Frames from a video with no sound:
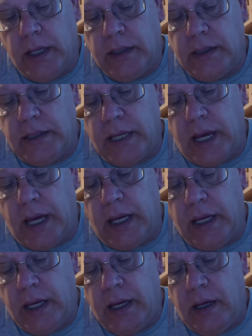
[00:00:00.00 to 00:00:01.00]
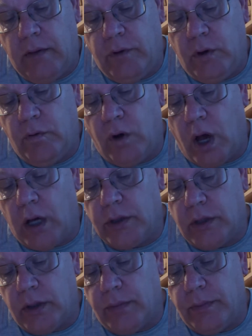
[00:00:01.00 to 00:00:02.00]
say if you've
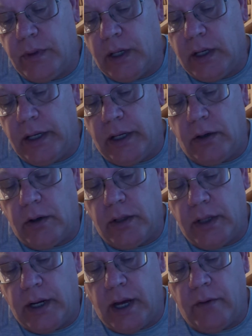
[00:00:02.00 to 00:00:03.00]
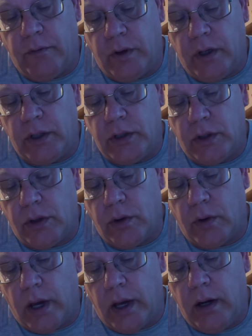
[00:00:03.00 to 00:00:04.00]
lost them, the leader did not finish the
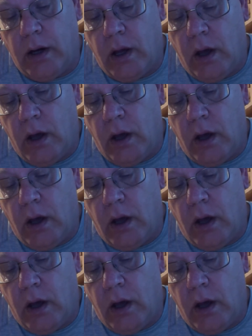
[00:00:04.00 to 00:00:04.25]
threat,